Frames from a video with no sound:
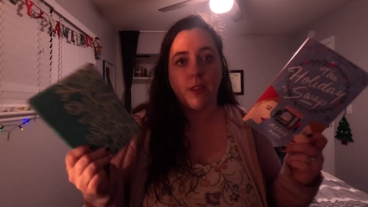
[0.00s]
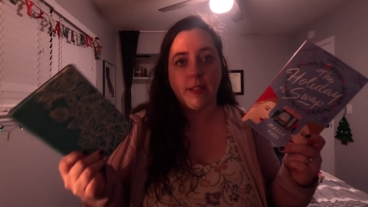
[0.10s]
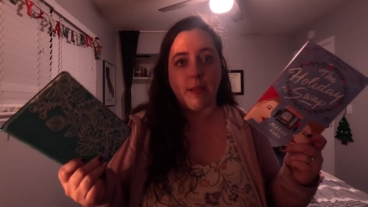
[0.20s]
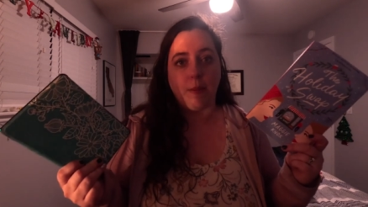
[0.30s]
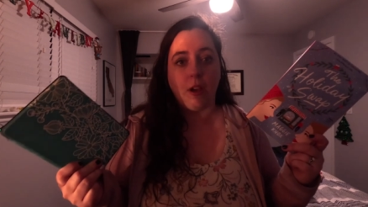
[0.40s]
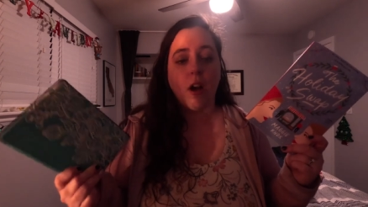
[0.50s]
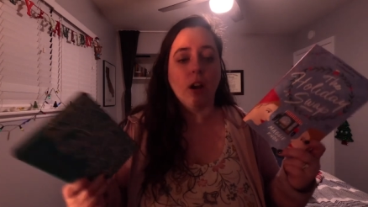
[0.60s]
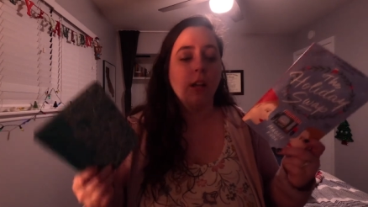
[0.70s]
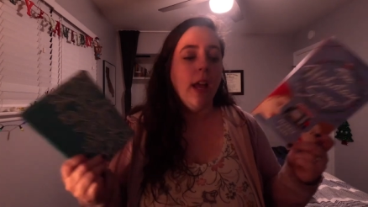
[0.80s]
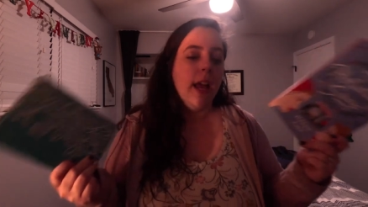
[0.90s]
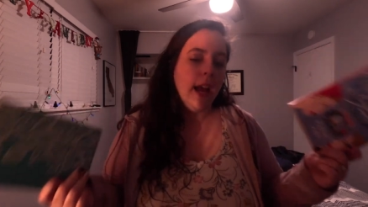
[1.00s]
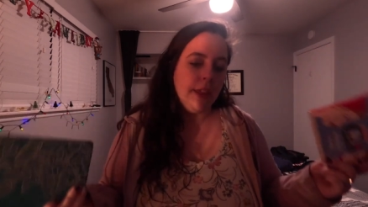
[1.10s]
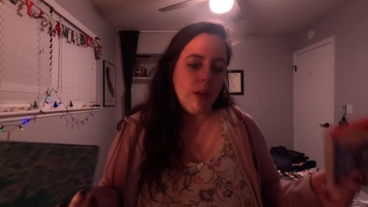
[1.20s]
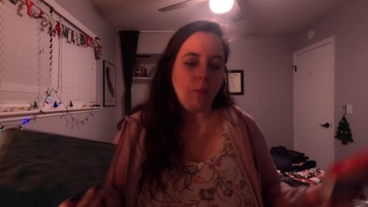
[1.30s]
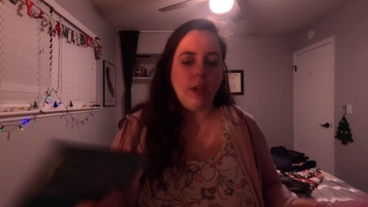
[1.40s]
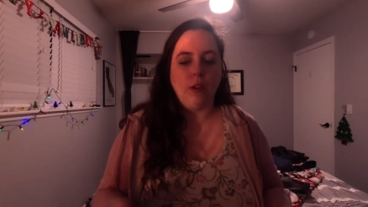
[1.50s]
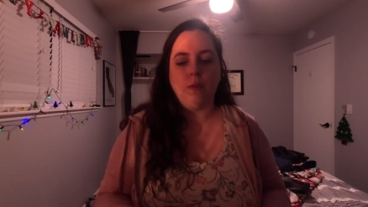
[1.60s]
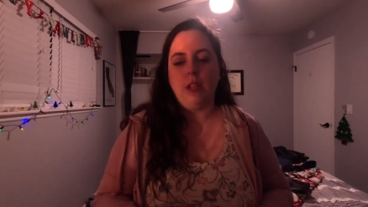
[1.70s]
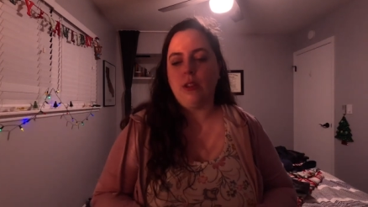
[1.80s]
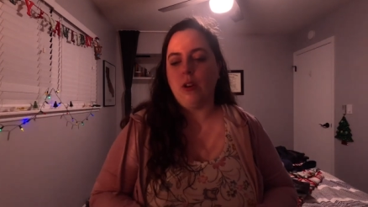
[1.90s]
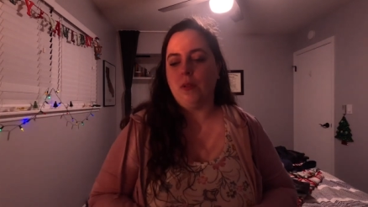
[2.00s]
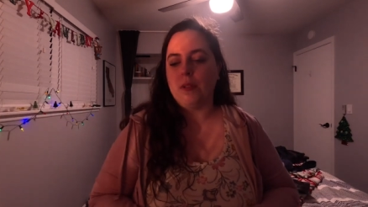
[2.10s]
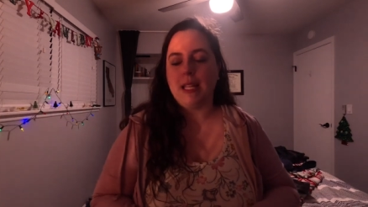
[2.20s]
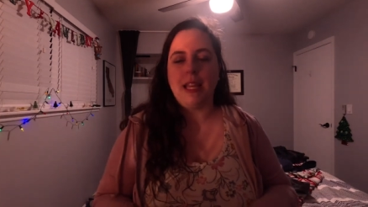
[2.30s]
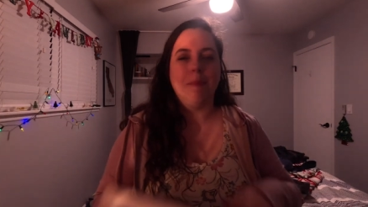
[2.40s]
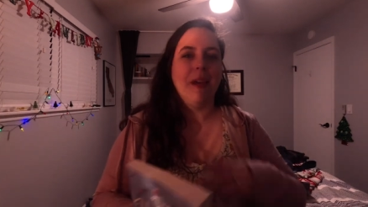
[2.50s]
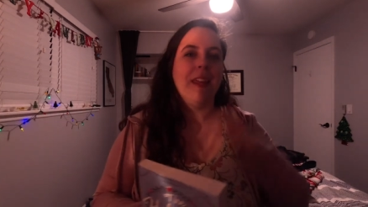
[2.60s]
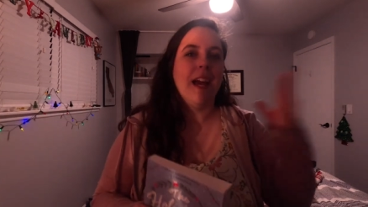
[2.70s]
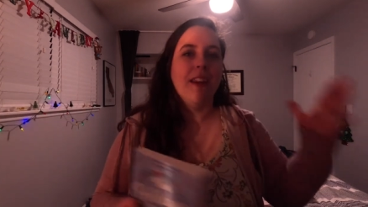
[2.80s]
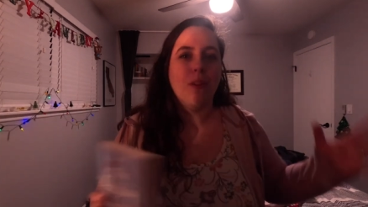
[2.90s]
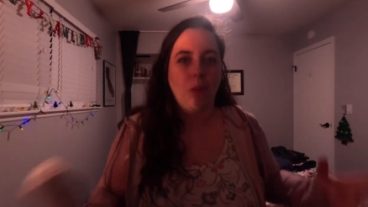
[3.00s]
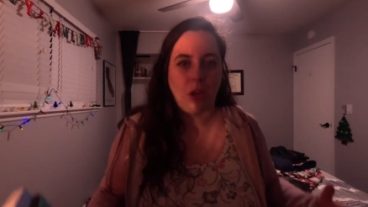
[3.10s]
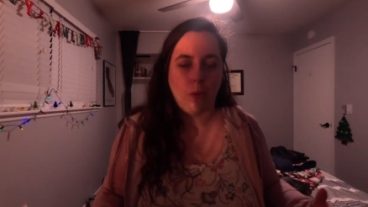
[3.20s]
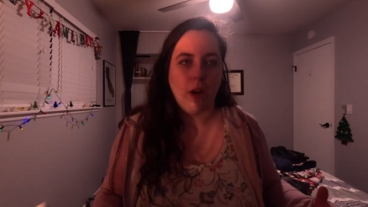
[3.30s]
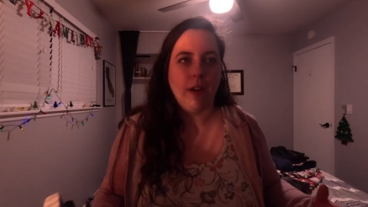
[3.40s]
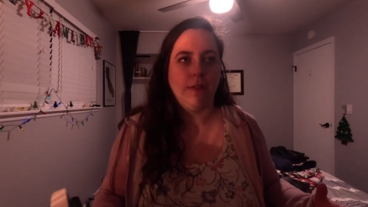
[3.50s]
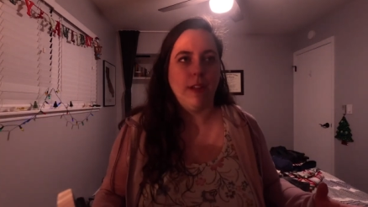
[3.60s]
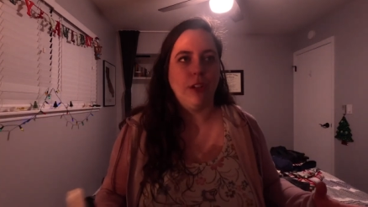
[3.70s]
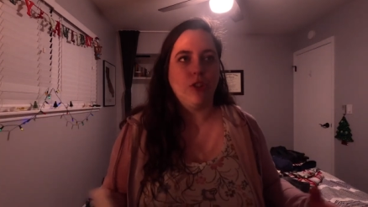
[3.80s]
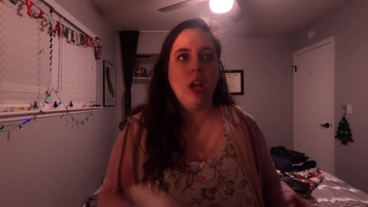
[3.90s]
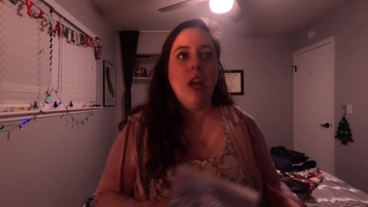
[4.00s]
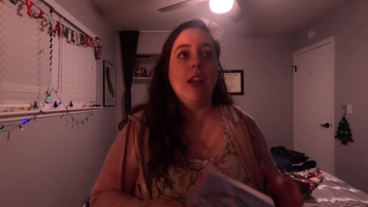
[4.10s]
of the TBR. And then we can read those and then by the end of the week we'll have finished